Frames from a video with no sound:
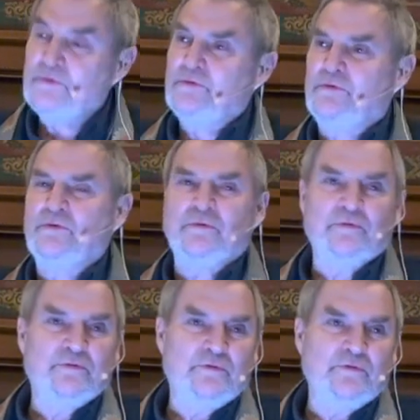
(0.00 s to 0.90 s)
you
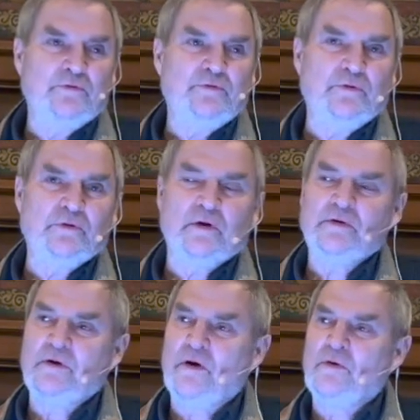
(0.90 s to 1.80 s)
do
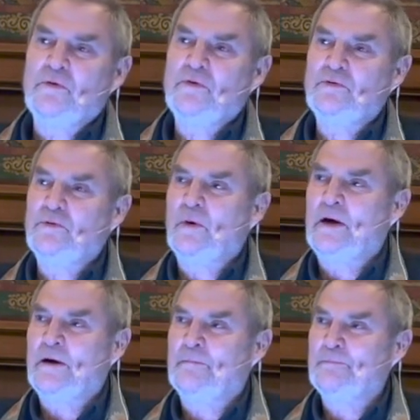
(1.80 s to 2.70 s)
not know who you are.